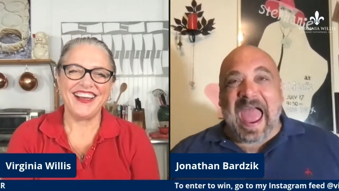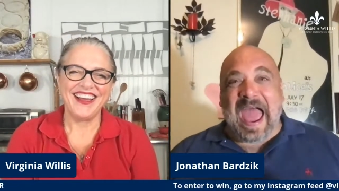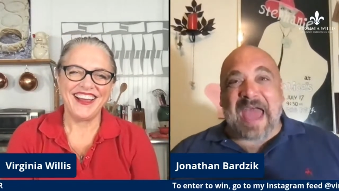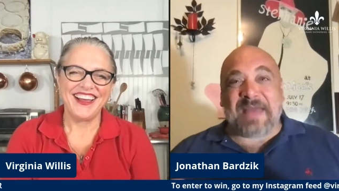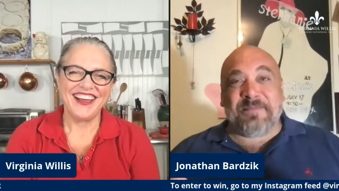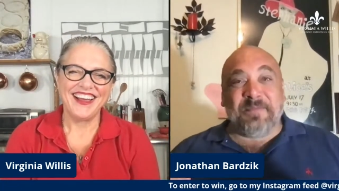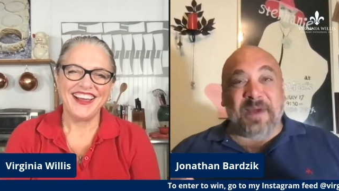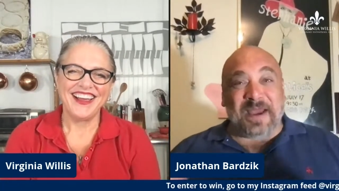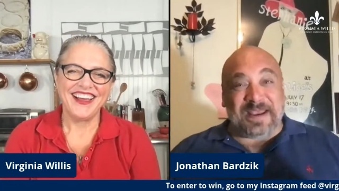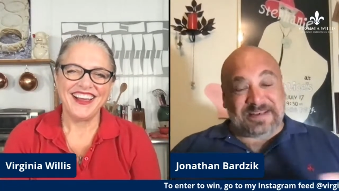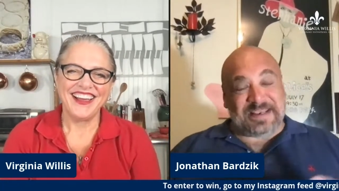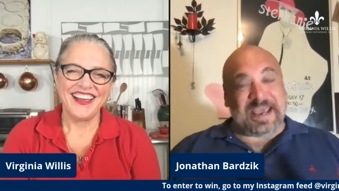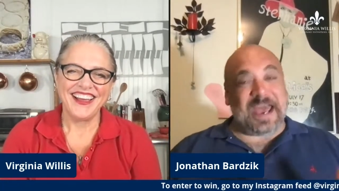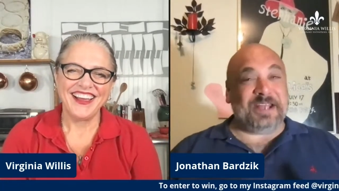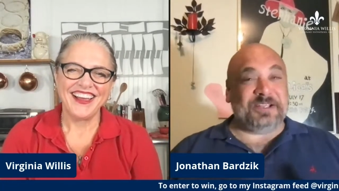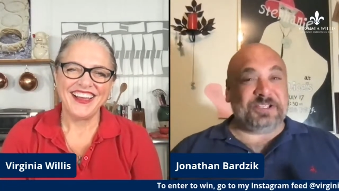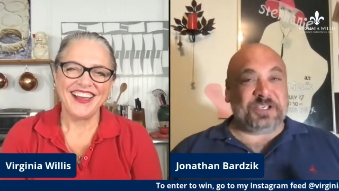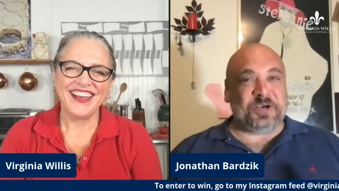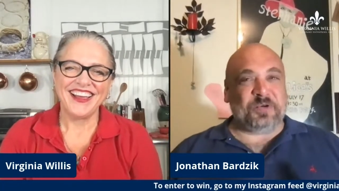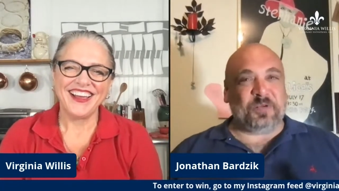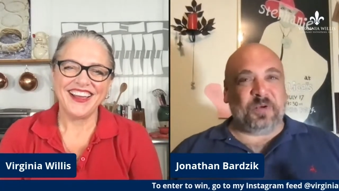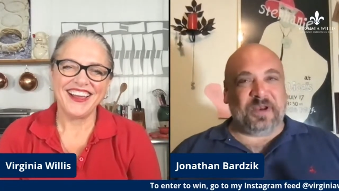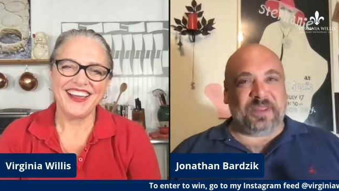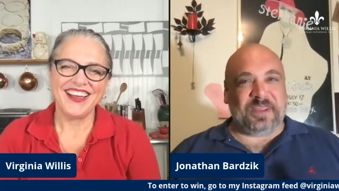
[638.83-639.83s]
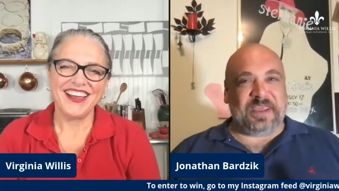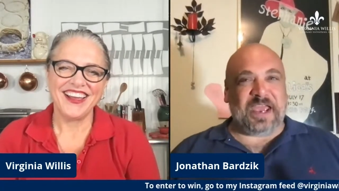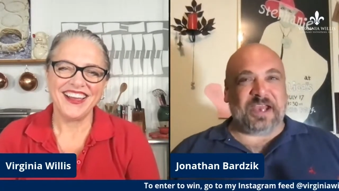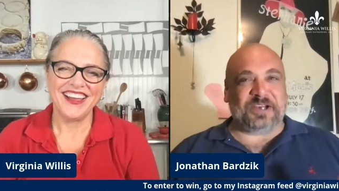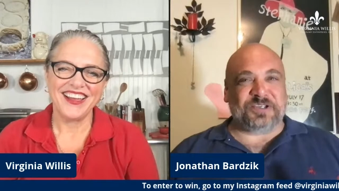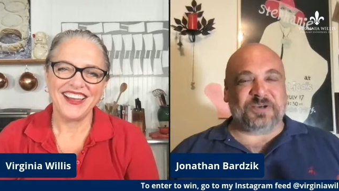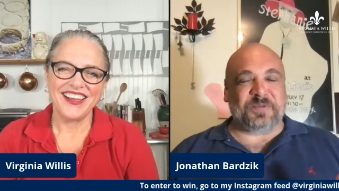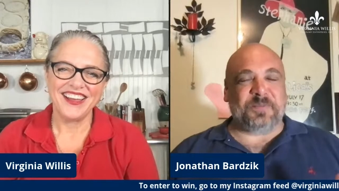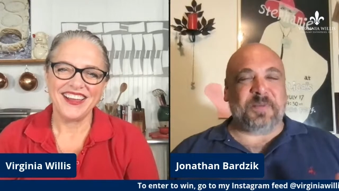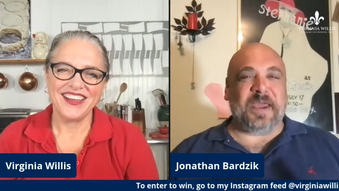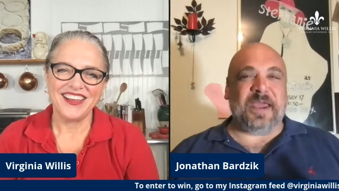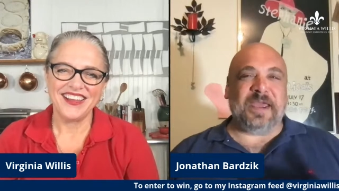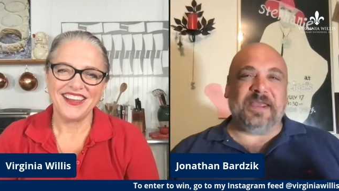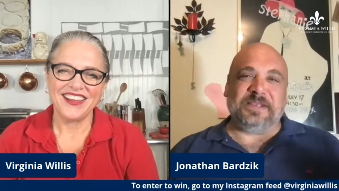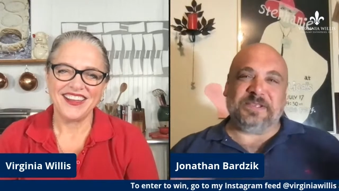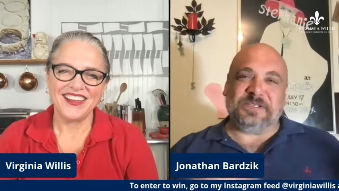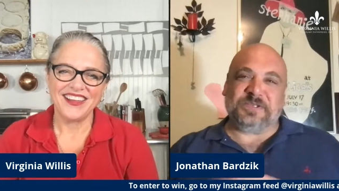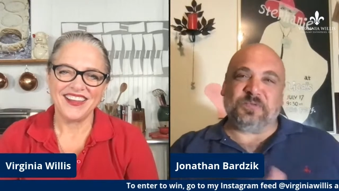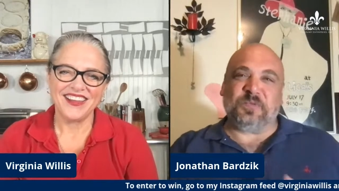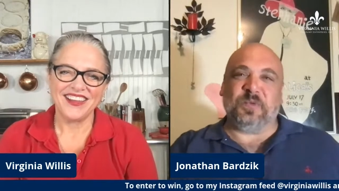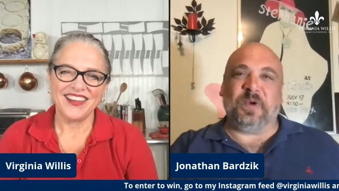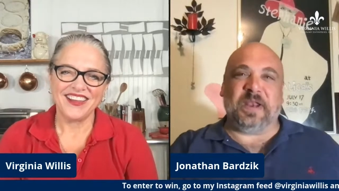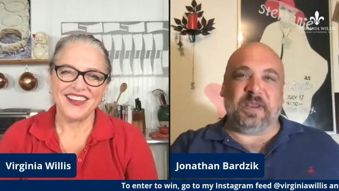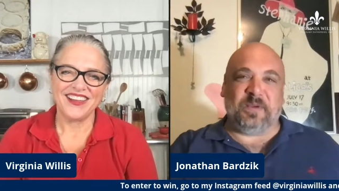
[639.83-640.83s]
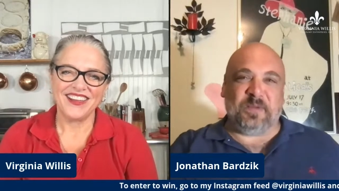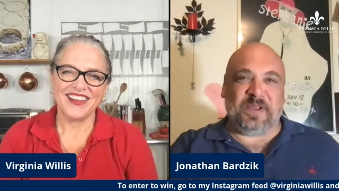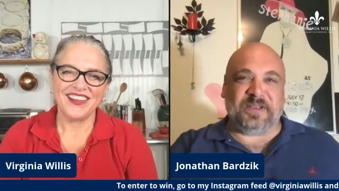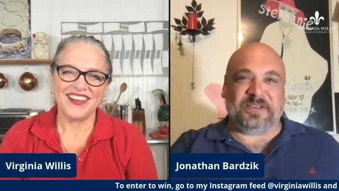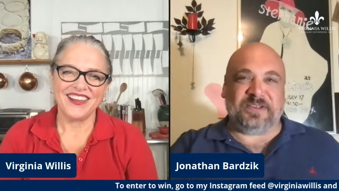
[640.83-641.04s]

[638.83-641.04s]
Speaker 1: and my dad took one of the extra pans when he